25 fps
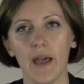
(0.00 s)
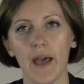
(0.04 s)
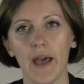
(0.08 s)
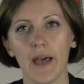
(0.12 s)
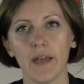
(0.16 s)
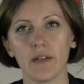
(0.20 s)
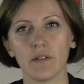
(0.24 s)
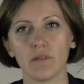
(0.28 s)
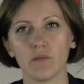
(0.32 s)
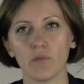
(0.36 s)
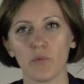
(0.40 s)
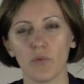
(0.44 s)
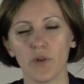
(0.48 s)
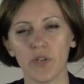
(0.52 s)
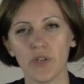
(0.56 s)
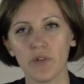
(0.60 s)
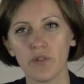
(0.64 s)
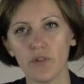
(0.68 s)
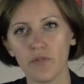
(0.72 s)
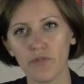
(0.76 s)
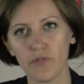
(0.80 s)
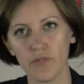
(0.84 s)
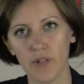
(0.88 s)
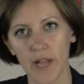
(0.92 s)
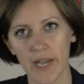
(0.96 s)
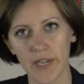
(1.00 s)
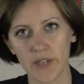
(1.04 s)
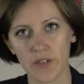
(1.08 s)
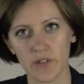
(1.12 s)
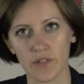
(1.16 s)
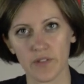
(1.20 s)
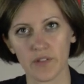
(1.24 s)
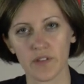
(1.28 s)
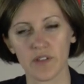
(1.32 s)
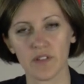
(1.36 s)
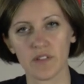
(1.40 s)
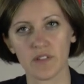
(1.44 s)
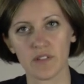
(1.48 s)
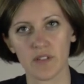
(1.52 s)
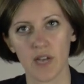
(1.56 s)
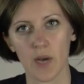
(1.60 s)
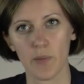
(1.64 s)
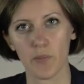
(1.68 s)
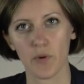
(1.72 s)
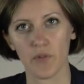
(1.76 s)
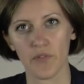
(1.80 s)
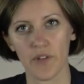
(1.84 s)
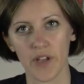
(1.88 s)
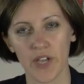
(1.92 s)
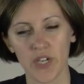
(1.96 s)
And when you reflect on these
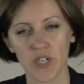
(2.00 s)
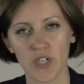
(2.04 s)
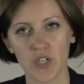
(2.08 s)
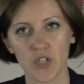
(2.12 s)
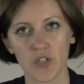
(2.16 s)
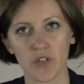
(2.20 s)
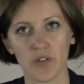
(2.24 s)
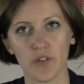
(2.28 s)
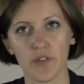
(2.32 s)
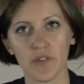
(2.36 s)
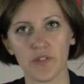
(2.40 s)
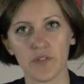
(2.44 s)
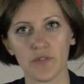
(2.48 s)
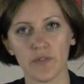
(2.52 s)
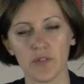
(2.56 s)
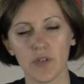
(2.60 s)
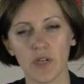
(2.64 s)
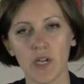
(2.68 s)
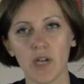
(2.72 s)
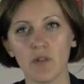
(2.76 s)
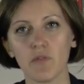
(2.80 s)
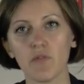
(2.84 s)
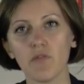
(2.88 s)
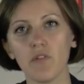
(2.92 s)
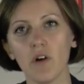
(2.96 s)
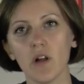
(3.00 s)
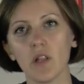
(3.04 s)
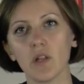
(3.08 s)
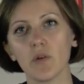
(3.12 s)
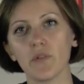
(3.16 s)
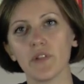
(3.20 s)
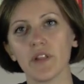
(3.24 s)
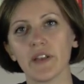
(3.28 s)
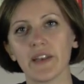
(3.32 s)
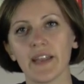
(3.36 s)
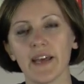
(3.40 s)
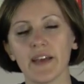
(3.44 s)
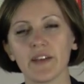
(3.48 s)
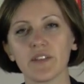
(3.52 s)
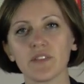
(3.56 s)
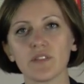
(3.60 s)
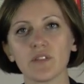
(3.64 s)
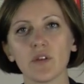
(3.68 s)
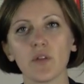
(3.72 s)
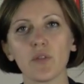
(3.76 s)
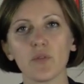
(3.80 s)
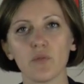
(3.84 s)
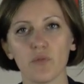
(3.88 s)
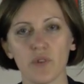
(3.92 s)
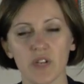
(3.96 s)
type of issues, you can follow the
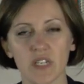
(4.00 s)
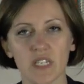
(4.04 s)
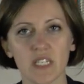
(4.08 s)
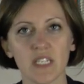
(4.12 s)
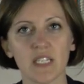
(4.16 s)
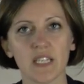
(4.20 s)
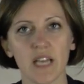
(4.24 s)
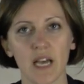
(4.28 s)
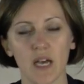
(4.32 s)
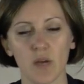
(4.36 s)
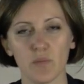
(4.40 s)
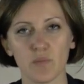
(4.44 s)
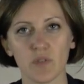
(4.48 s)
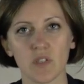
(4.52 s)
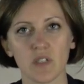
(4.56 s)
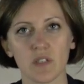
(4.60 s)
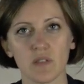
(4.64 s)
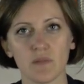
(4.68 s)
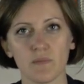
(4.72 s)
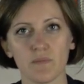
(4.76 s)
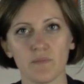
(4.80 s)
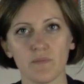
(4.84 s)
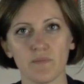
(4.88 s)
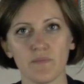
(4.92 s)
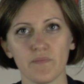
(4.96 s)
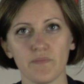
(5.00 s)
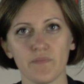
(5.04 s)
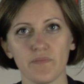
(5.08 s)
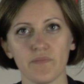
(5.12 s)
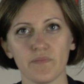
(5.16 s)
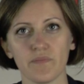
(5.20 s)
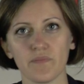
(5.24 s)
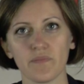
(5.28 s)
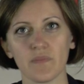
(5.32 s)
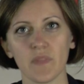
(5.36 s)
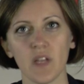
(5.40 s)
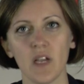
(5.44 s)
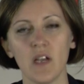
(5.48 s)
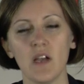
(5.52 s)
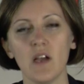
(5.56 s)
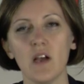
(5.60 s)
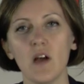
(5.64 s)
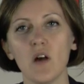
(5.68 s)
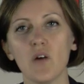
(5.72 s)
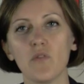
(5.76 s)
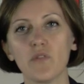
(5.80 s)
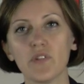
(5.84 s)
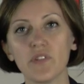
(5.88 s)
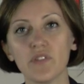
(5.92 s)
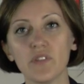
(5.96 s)
next three steps.
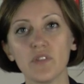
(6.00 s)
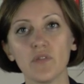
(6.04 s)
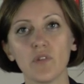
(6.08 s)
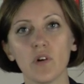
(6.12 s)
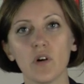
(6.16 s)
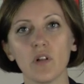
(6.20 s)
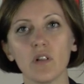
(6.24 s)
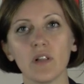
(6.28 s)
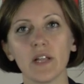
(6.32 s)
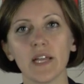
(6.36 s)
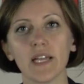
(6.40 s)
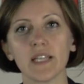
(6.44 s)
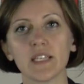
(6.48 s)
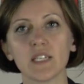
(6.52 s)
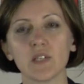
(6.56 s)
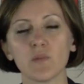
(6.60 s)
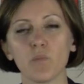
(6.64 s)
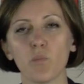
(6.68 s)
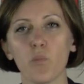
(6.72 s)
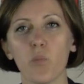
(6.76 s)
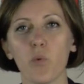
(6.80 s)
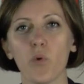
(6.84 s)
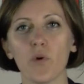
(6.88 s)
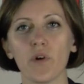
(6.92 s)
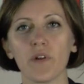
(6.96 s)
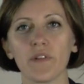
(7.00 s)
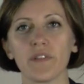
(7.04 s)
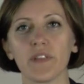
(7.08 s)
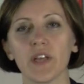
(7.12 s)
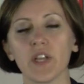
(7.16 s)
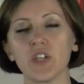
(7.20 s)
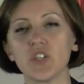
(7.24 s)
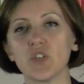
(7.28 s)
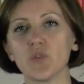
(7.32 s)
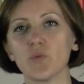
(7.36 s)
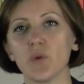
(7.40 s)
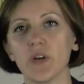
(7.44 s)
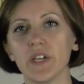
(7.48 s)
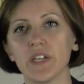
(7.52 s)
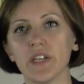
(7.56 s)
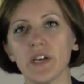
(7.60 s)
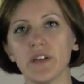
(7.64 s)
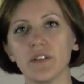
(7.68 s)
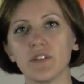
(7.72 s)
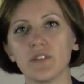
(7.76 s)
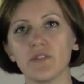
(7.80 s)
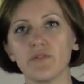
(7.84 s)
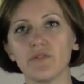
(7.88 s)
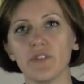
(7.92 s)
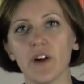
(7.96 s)
First of all, it's important that you
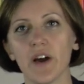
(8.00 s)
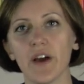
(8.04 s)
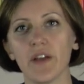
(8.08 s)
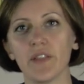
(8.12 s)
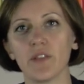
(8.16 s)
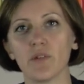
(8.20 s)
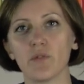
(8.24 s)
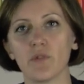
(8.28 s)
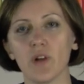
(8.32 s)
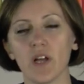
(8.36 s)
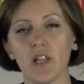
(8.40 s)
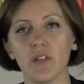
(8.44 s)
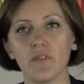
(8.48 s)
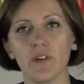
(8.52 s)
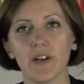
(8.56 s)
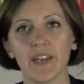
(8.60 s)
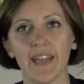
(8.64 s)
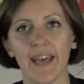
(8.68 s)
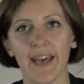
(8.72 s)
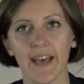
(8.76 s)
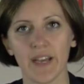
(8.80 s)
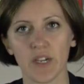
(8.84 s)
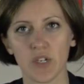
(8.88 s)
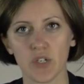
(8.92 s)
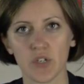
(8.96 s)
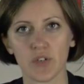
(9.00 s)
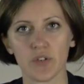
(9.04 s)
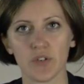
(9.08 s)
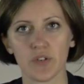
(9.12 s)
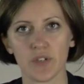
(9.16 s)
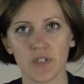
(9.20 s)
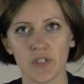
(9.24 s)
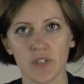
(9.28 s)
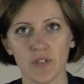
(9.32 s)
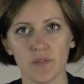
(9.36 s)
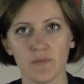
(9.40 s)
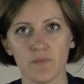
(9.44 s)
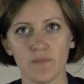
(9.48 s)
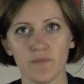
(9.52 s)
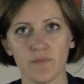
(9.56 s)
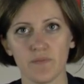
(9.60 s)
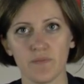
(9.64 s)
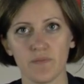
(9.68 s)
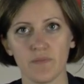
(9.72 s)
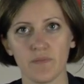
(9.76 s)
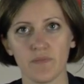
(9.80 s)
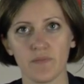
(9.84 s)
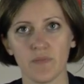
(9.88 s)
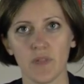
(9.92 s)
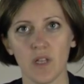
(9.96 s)
identify the relevant actors.
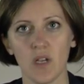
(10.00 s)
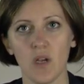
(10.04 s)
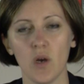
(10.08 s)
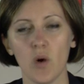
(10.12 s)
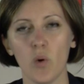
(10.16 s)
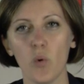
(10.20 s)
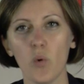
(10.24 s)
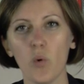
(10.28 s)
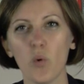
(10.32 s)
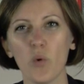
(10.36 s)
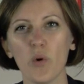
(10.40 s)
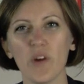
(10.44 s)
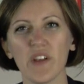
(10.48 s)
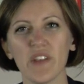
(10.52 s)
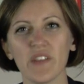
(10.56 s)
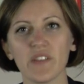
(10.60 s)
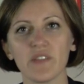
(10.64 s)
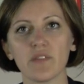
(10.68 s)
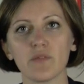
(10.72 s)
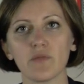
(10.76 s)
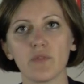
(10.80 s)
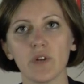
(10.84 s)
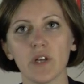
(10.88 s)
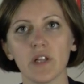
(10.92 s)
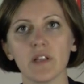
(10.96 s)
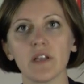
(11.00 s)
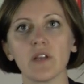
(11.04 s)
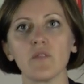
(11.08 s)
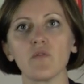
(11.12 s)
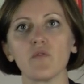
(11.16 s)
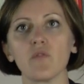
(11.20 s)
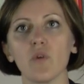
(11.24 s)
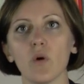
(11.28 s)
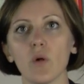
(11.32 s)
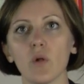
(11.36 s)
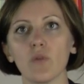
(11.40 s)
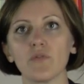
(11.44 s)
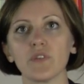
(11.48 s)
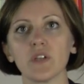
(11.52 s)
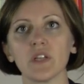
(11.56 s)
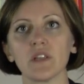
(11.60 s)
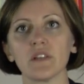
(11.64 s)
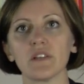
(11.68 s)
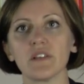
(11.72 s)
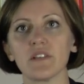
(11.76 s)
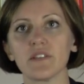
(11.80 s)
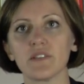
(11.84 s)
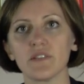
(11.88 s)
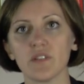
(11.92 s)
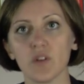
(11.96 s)
Who is really involved
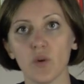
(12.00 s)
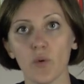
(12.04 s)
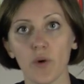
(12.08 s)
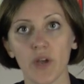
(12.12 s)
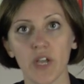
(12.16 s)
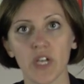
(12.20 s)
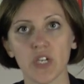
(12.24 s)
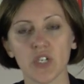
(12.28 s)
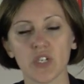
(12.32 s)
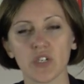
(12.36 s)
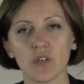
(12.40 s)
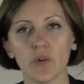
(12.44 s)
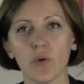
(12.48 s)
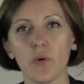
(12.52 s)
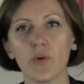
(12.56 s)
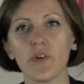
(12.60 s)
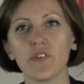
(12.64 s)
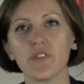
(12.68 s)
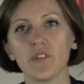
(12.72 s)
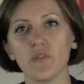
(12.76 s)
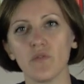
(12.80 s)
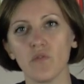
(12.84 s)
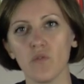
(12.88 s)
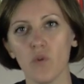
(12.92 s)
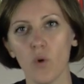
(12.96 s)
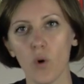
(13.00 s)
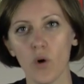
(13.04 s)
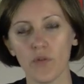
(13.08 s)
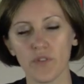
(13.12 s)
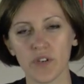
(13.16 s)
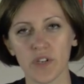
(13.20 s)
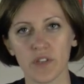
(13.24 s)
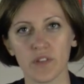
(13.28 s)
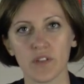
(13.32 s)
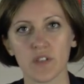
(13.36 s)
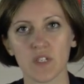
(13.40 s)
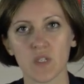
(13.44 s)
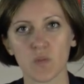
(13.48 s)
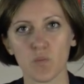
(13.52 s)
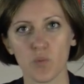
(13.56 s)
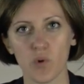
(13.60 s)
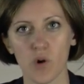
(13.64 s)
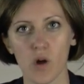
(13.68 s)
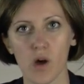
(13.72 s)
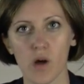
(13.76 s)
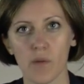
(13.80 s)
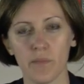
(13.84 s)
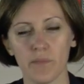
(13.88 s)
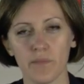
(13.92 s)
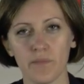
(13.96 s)
in this situation? Who is involved in this
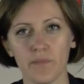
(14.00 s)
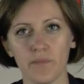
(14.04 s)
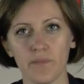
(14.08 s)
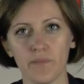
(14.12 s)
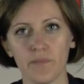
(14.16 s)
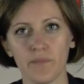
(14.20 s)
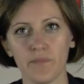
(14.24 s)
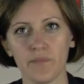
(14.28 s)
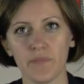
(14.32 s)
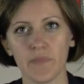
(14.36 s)
problem?